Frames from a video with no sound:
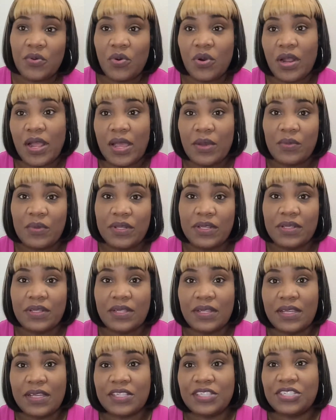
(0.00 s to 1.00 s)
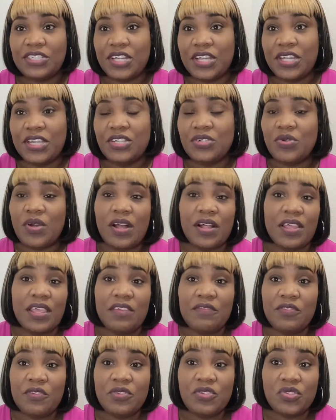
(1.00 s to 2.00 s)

or I will exchange, or I'll give you